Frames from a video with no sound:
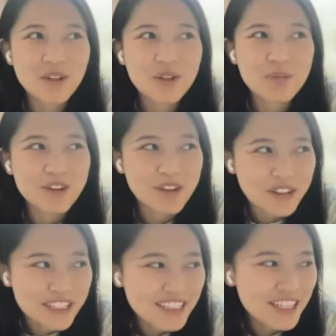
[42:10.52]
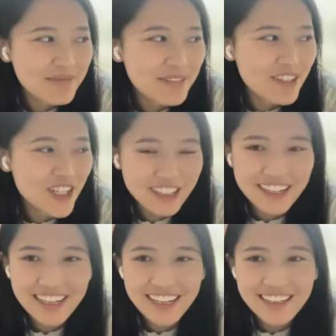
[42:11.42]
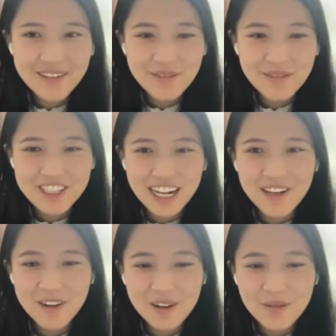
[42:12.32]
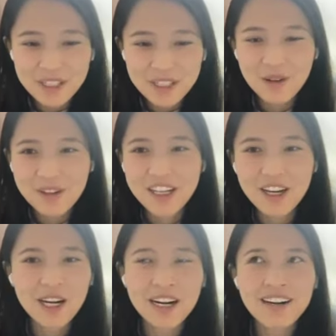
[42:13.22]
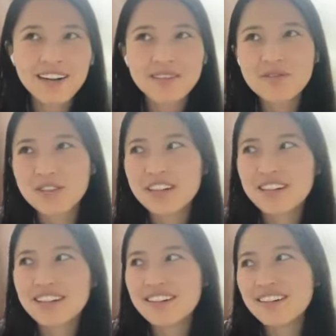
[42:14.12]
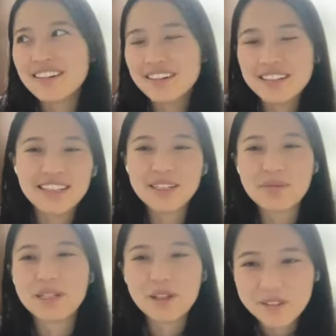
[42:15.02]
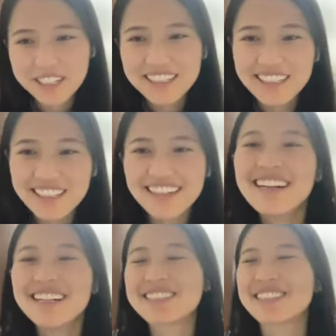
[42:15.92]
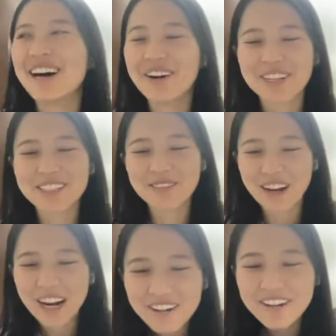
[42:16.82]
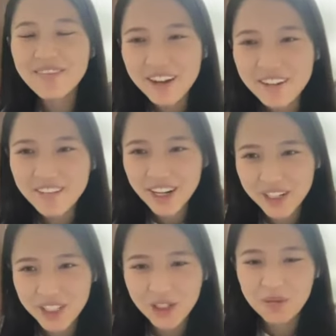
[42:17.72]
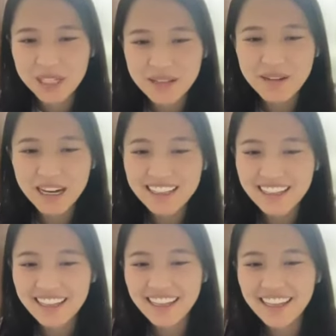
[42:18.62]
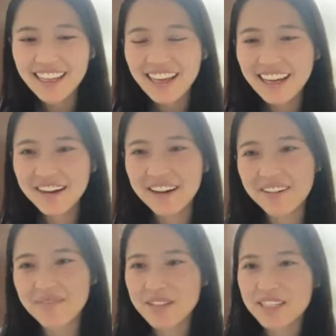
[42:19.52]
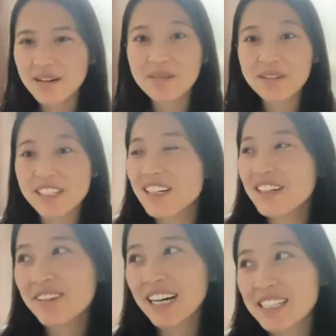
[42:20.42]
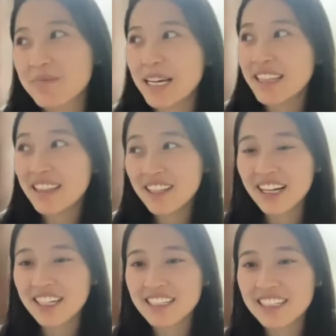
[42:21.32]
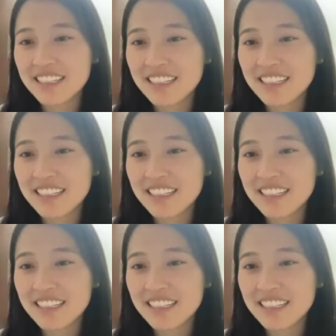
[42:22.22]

entrepreneurship journey, which I was only on for a little bit over a year. So I was very, very, very newbie back then. Some of the advice might not